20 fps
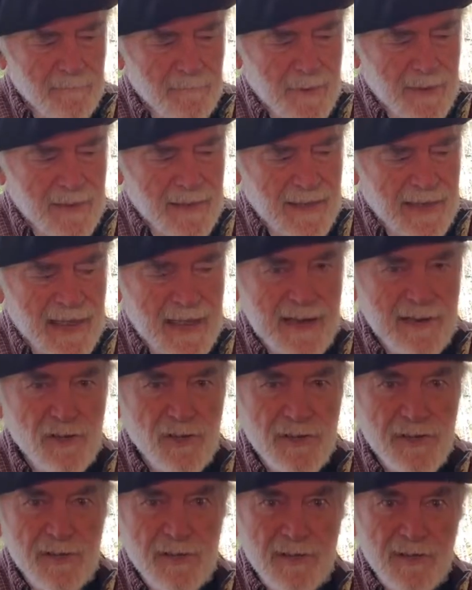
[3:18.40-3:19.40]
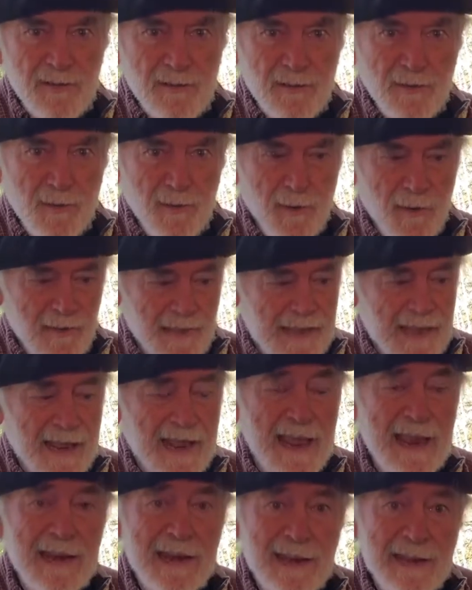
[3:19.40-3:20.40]
Cajuns, who were the
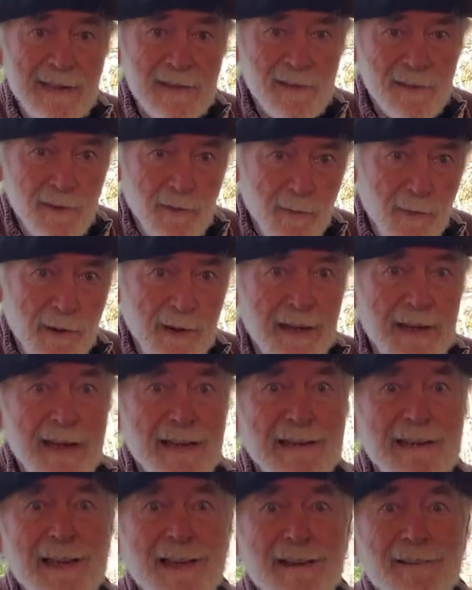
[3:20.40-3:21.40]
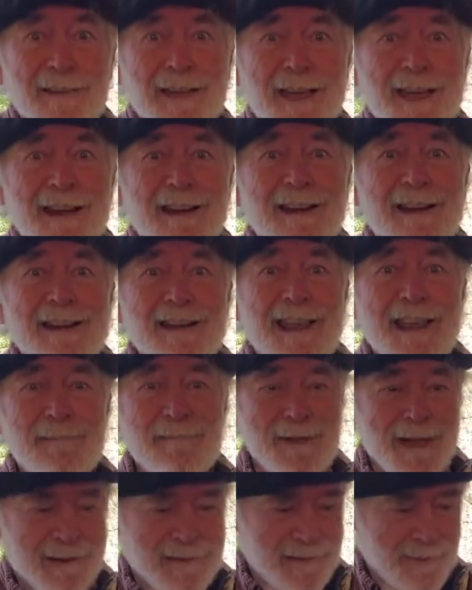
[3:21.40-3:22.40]
Accordions, who were kicked out of Canada and came
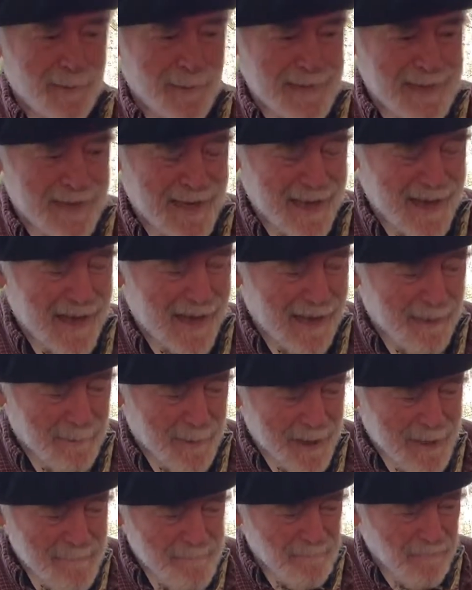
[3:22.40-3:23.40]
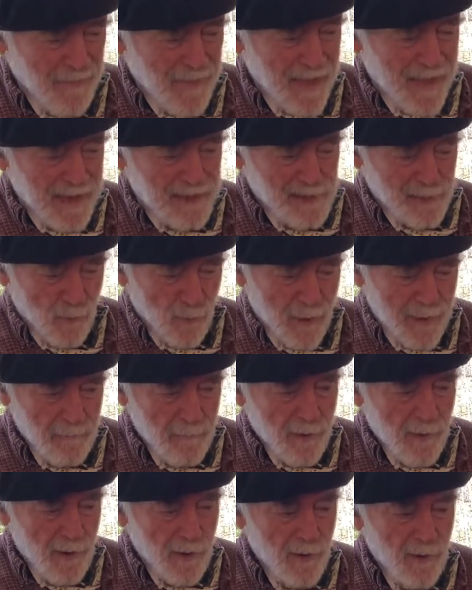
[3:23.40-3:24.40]
down to Louisiana. Anyway, it's a 1
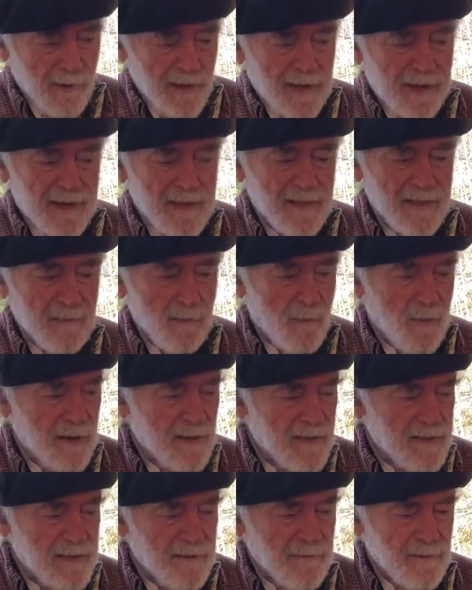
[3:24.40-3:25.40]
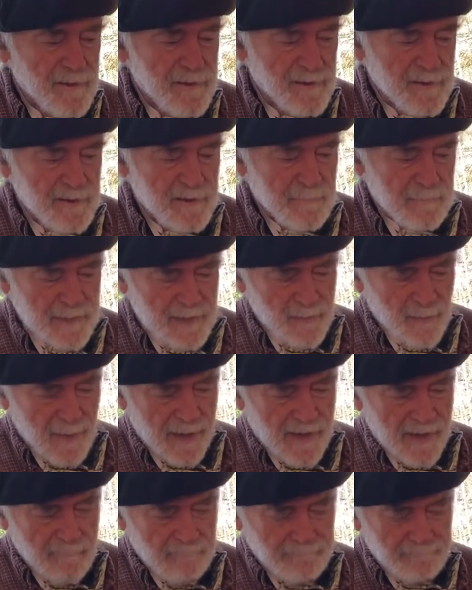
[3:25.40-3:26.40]
row accordion. One of the differences between
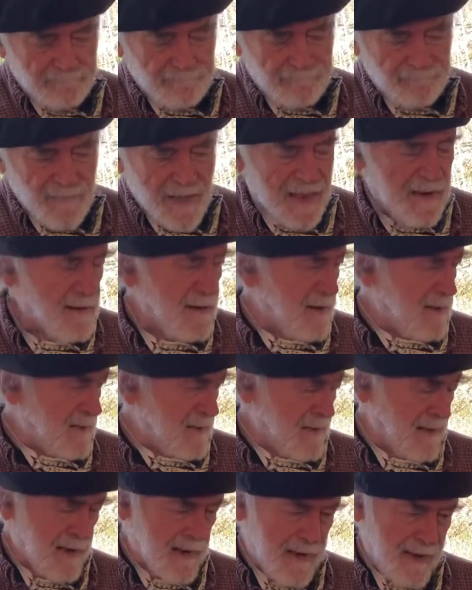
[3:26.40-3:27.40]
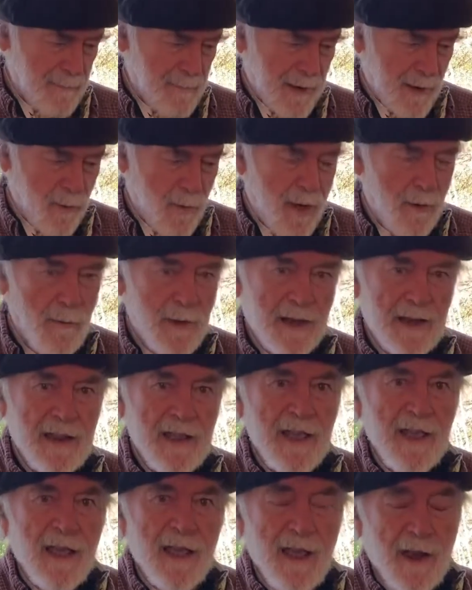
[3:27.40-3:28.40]
it and the Quebecois one,
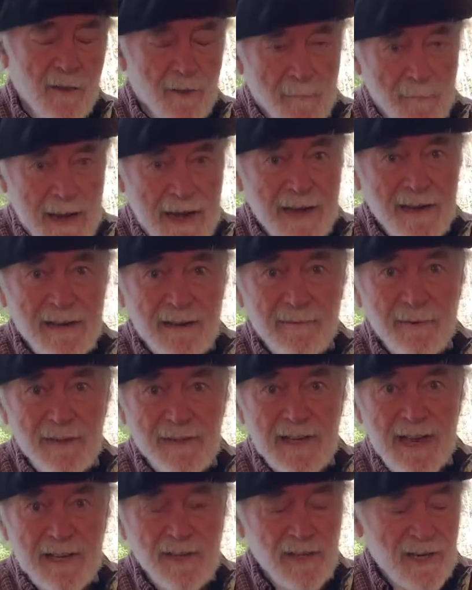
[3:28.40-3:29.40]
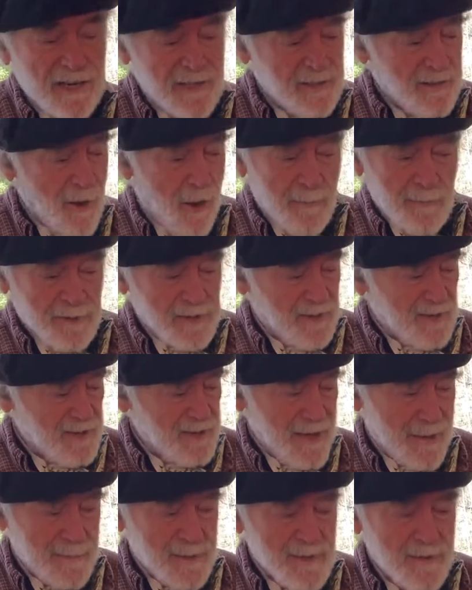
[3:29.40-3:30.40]
or the main difference actually, it's almost the
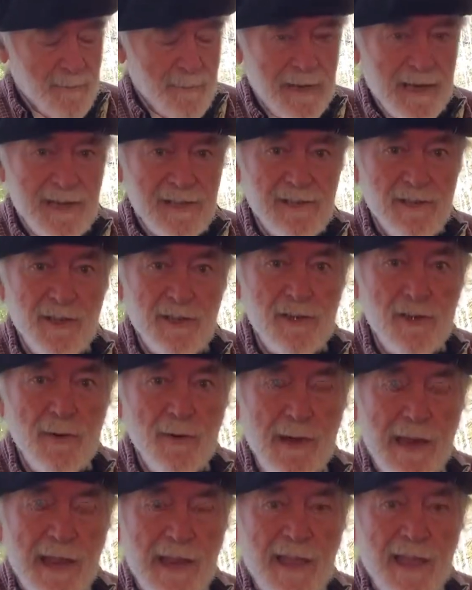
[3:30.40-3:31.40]
same instrument, is the tuning.